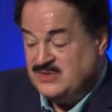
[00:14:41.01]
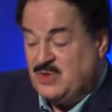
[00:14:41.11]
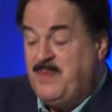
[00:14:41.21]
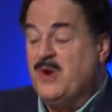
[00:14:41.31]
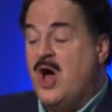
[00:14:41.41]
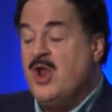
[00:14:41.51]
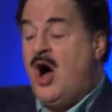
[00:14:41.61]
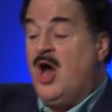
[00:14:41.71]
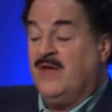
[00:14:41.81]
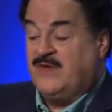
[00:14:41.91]
So put on
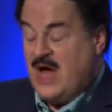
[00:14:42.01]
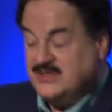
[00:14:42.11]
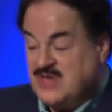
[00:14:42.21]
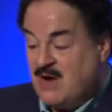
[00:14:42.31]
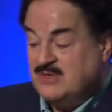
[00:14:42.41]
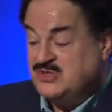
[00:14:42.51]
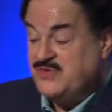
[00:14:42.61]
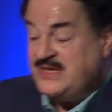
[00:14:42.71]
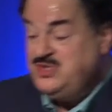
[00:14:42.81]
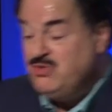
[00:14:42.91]
all of God's armor
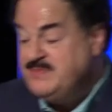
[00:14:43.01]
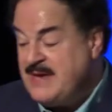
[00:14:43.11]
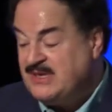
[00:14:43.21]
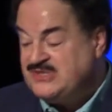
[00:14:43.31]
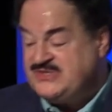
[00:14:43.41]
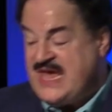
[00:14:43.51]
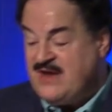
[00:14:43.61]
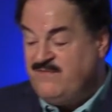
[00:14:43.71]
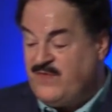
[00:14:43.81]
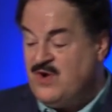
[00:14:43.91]
so that you will be able to
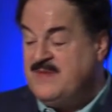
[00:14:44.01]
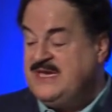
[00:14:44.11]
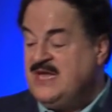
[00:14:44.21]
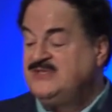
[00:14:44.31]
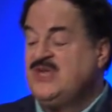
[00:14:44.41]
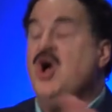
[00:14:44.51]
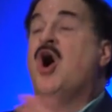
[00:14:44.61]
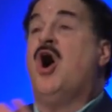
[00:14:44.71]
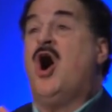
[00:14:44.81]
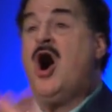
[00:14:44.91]
stand firm against
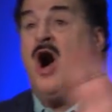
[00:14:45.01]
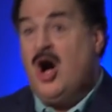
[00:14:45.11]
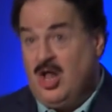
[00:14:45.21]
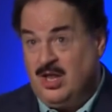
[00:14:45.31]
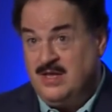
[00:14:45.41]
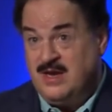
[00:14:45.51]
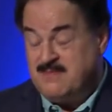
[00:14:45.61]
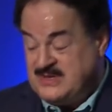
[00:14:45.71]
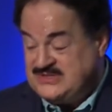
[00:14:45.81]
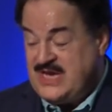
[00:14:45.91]
all.
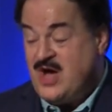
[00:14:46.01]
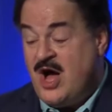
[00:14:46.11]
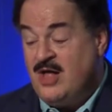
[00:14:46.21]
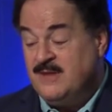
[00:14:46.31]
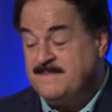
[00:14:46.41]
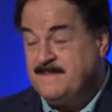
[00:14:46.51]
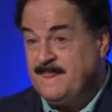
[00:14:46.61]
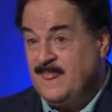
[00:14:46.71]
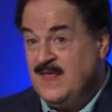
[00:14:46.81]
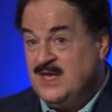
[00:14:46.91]
Everybody say all.
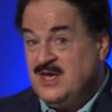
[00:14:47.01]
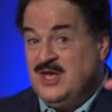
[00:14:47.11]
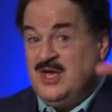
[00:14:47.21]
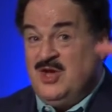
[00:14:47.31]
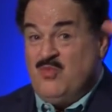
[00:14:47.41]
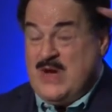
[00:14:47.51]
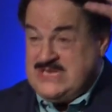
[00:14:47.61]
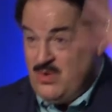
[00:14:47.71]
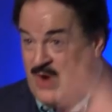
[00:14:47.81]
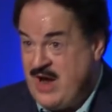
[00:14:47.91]
all.
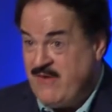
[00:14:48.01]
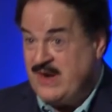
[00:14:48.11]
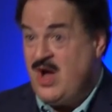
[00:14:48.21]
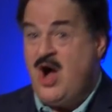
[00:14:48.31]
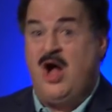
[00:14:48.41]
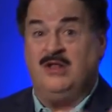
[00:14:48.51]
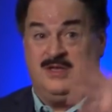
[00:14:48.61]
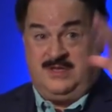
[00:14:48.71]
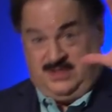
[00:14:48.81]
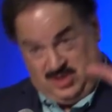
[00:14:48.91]
When you wear it all,
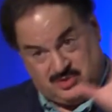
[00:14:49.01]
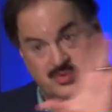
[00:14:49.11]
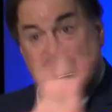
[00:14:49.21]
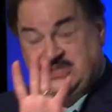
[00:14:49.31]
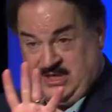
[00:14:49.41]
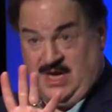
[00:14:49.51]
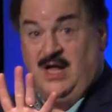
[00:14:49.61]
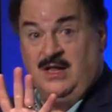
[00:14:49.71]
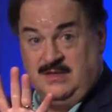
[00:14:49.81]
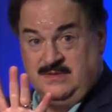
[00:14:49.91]
you crush it
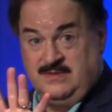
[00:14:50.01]
all